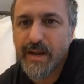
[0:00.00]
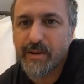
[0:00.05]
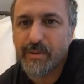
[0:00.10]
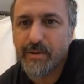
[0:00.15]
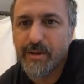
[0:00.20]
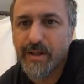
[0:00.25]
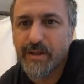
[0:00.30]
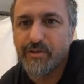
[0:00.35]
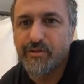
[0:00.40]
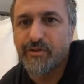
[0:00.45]

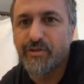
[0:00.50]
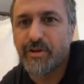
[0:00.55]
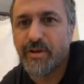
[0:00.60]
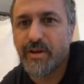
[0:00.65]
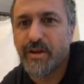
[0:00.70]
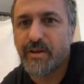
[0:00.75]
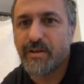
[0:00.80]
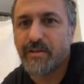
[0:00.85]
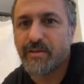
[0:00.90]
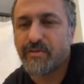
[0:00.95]
got a
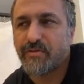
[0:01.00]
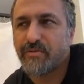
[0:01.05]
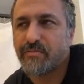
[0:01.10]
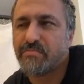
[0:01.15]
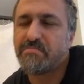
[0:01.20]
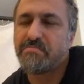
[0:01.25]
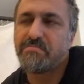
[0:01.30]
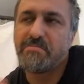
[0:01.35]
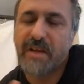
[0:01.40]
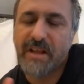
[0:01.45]

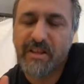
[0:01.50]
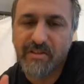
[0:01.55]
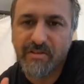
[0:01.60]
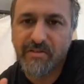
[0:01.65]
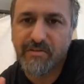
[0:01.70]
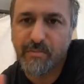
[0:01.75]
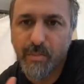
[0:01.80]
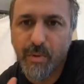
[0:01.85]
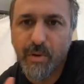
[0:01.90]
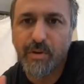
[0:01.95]

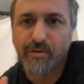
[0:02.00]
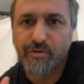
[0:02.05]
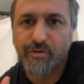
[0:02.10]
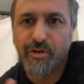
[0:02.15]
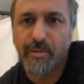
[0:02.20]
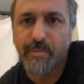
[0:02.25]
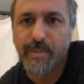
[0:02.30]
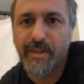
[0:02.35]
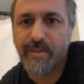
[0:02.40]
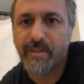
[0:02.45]
small
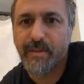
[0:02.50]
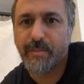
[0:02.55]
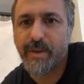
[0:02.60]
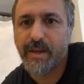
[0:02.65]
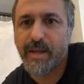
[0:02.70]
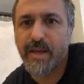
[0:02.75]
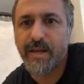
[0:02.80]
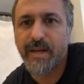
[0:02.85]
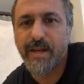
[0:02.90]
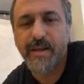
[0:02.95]
job in the
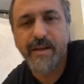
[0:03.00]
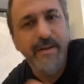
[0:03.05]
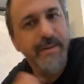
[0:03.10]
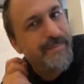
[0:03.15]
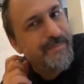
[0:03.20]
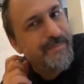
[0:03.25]
beginning.